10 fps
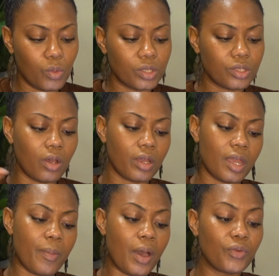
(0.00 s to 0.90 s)
We're
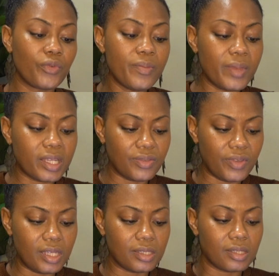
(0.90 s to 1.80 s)
talking about remix
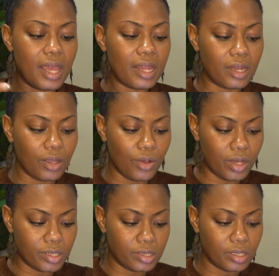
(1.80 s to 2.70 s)
fees and editing
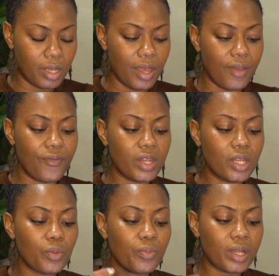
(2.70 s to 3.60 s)
costs,
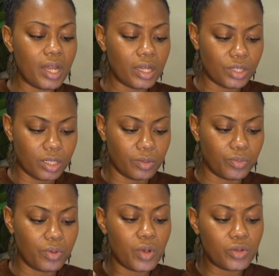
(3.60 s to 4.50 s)
video production,
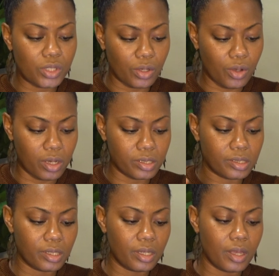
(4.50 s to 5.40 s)
promotion costs,
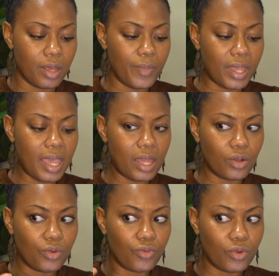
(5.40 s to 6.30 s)

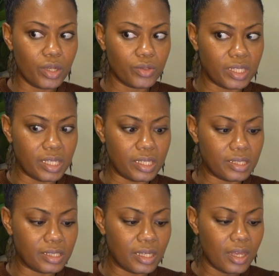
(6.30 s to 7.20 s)
mechanical
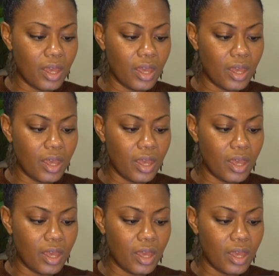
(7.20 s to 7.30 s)
royalties,